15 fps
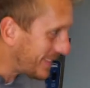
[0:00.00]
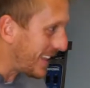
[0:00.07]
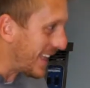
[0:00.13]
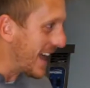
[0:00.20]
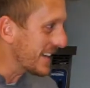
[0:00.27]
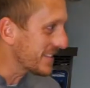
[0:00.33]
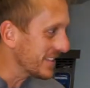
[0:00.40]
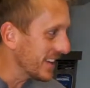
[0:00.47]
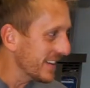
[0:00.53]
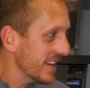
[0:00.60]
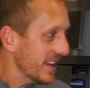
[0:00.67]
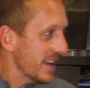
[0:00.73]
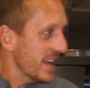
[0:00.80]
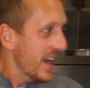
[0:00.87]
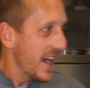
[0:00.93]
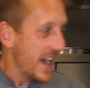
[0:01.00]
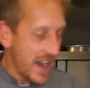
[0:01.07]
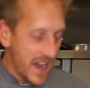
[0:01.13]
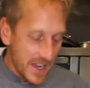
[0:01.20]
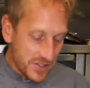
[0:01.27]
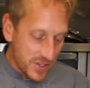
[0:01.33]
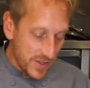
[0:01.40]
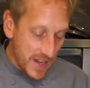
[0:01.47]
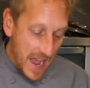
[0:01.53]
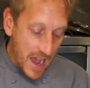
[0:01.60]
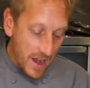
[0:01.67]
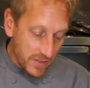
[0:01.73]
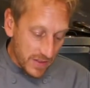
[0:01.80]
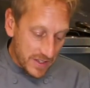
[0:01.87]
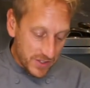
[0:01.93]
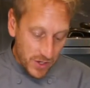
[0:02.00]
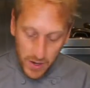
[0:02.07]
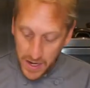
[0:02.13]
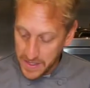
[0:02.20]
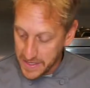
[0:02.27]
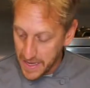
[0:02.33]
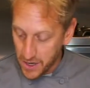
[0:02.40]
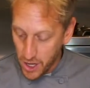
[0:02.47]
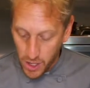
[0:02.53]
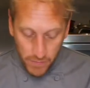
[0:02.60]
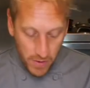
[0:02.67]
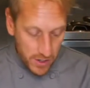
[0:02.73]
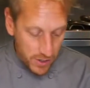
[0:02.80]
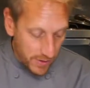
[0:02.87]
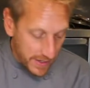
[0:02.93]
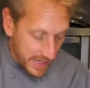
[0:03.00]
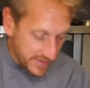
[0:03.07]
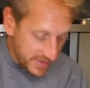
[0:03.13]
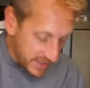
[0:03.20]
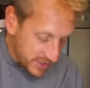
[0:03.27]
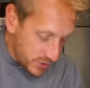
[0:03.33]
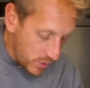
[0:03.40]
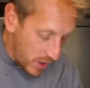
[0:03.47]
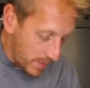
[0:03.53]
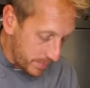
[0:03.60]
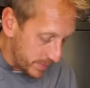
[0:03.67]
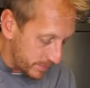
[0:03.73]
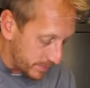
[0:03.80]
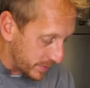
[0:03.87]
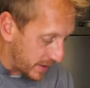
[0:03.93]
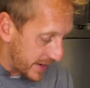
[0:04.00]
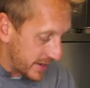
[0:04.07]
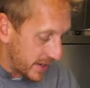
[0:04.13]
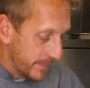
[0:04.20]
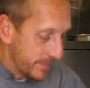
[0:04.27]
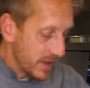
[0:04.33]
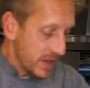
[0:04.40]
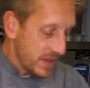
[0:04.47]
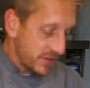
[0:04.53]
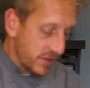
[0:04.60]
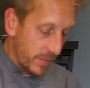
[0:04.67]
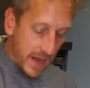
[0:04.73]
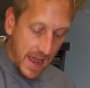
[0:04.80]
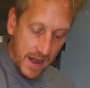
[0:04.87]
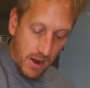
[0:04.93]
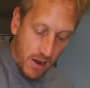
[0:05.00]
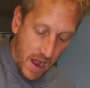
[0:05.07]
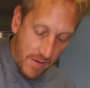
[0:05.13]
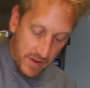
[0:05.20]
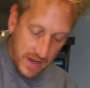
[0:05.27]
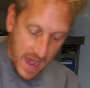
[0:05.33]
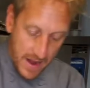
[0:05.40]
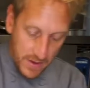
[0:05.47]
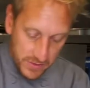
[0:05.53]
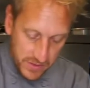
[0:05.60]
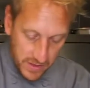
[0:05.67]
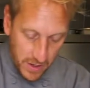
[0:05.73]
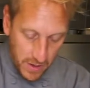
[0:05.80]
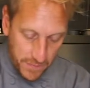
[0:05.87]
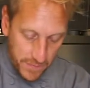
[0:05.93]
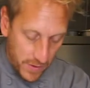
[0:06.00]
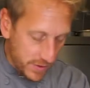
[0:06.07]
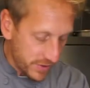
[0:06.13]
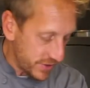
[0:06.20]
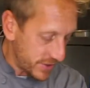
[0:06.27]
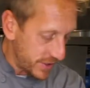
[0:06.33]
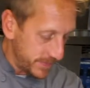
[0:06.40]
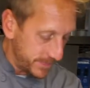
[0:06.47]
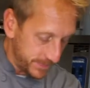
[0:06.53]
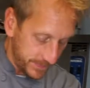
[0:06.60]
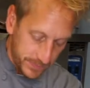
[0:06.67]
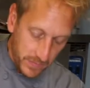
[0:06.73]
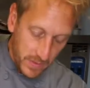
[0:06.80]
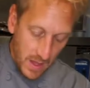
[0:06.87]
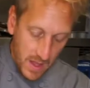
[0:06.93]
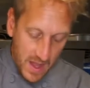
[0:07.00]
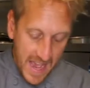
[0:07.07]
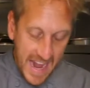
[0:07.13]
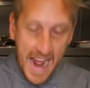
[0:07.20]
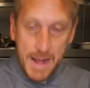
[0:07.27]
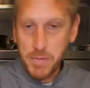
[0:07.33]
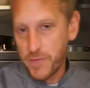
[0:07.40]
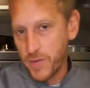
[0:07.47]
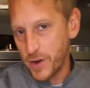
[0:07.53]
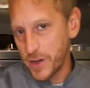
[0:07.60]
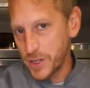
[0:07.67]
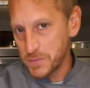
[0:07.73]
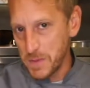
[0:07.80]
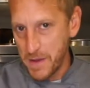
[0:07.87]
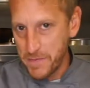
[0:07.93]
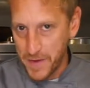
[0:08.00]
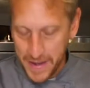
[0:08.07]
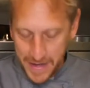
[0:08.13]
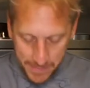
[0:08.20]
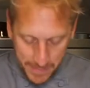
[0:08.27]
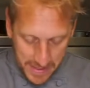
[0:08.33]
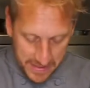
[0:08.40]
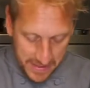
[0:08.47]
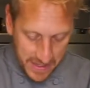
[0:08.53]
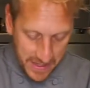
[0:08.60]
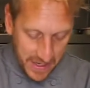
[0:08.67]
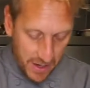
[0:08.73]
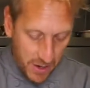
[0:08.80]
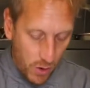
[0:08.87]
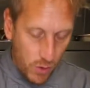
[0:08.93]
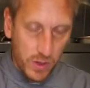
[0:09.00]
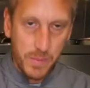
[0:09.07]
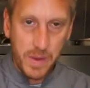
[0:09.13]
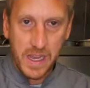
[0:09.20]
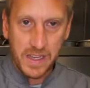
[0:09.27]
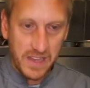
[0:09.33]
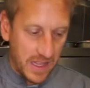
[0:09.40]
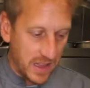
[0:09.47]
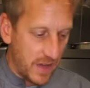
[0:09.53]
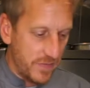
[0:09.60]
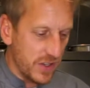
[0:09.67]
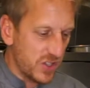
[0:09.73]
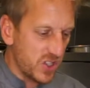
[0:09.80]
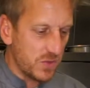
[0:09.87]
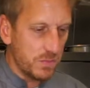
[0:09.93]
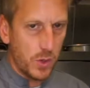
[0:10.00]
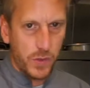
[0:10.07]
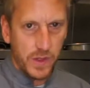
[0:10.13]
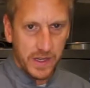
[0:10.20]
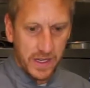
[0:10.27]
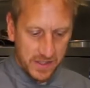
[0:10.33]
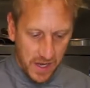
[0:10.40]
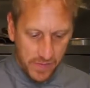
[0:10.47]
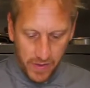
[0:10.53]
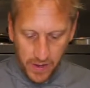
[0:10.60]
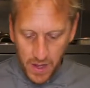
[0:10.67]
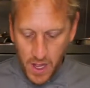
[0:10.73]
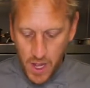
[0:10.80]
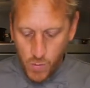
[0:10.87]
Excellent. So now let's go ahead and get all of our ingredients into our blender. So I'm going to add our avocados in there first. And I prefer to use my Vitamix in here only because I love the smoothiness of it.